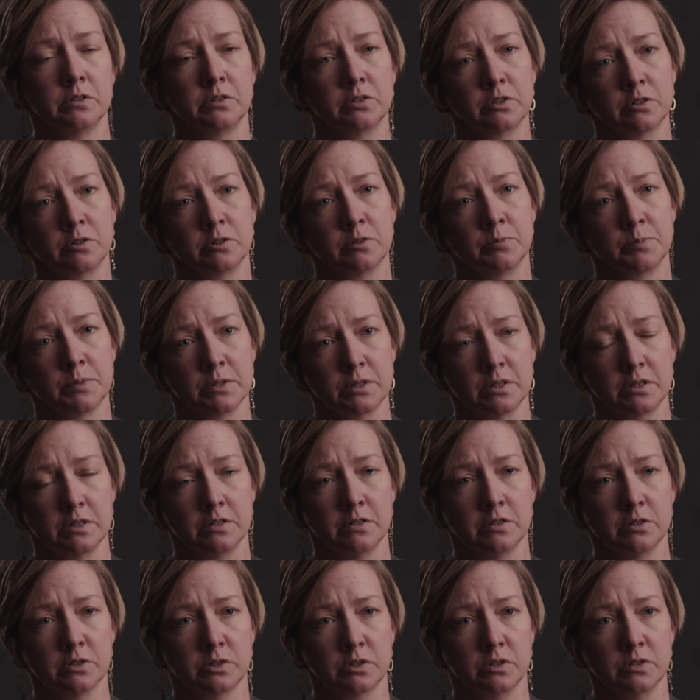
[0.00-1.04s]
terms and
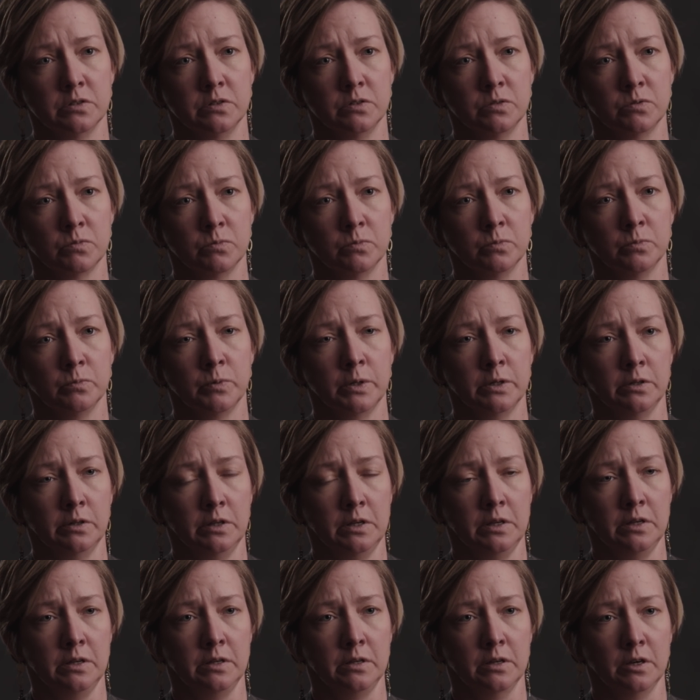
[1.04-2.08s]
conditions
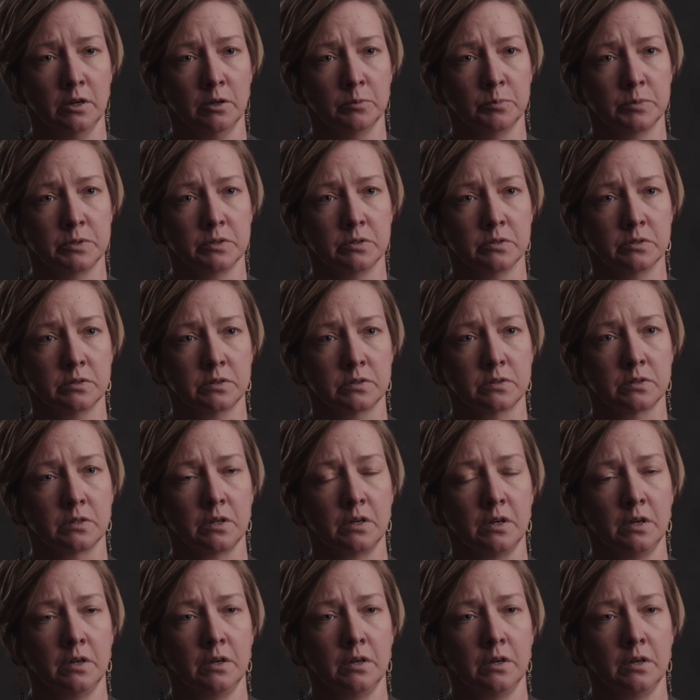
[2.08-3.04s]
really helps us